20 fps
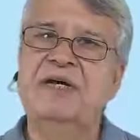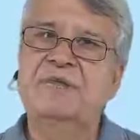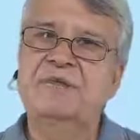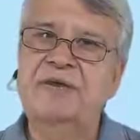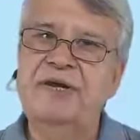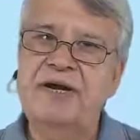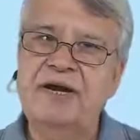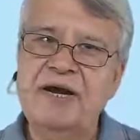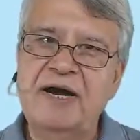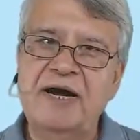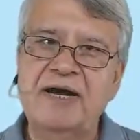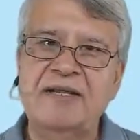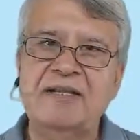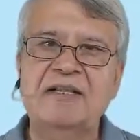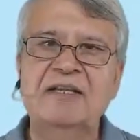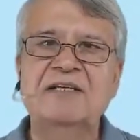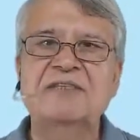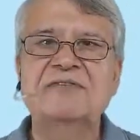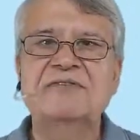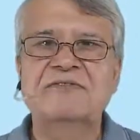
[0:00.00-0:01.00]

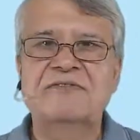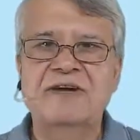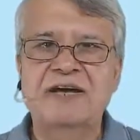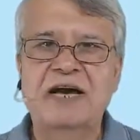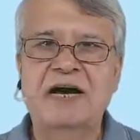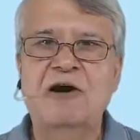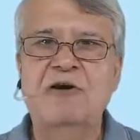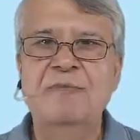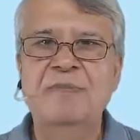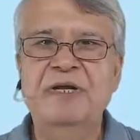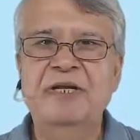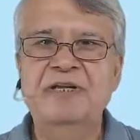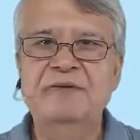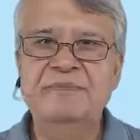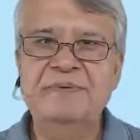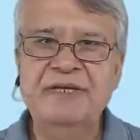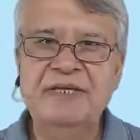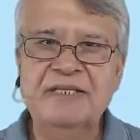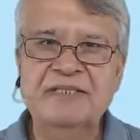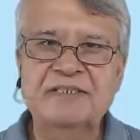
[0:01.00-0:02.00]
regardless of how many
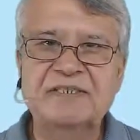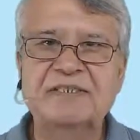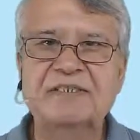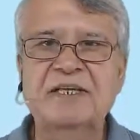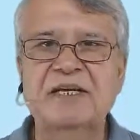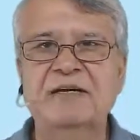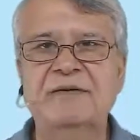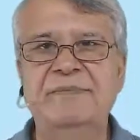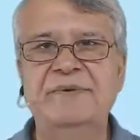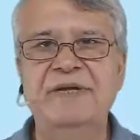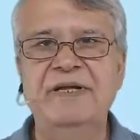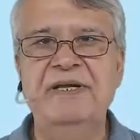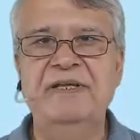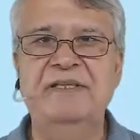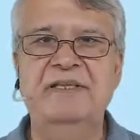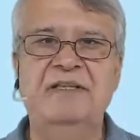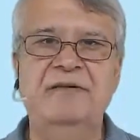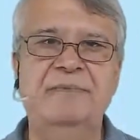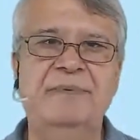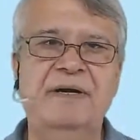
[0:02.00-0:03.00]
beats there be
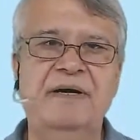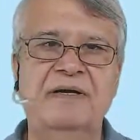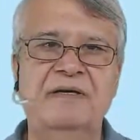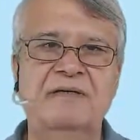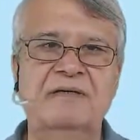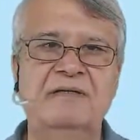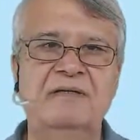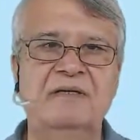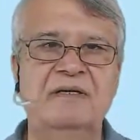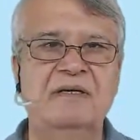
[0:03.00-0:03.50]
in the bar.